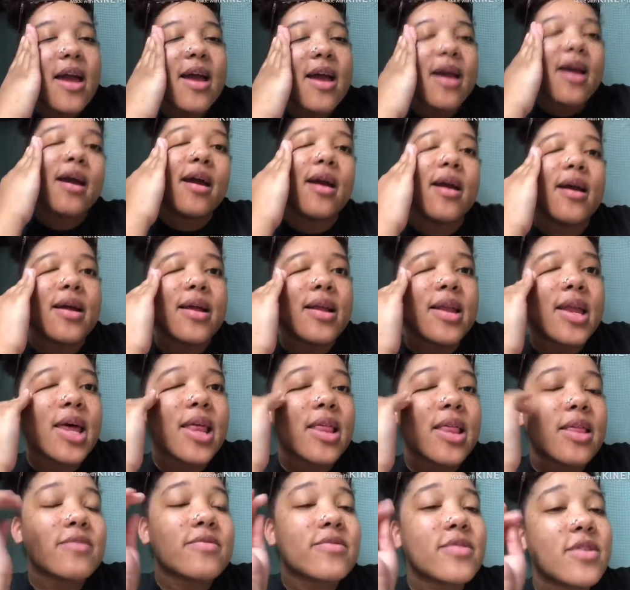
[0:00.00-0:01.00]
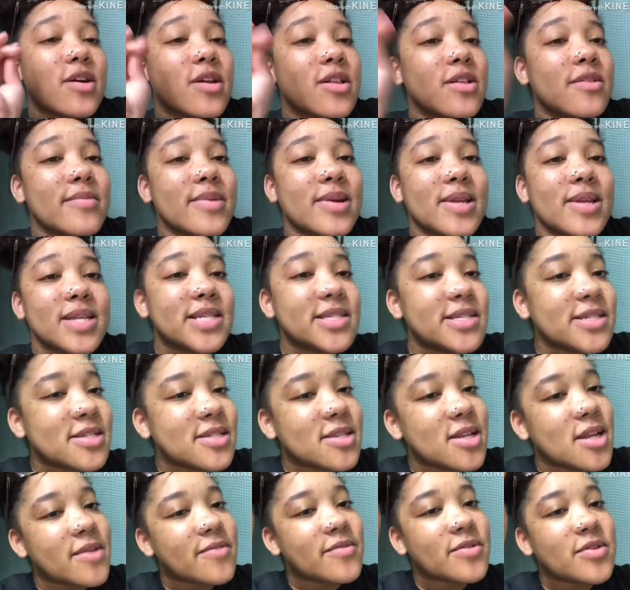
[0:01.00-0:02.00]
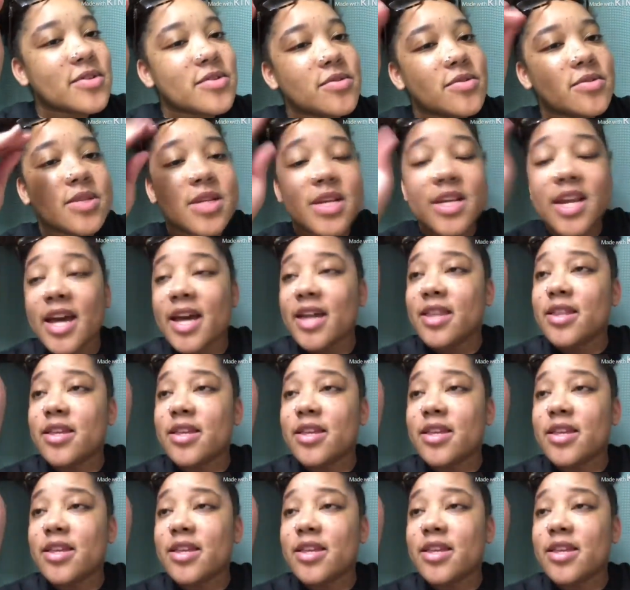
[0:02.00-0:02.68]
and I love all of my nieces and nephews to death.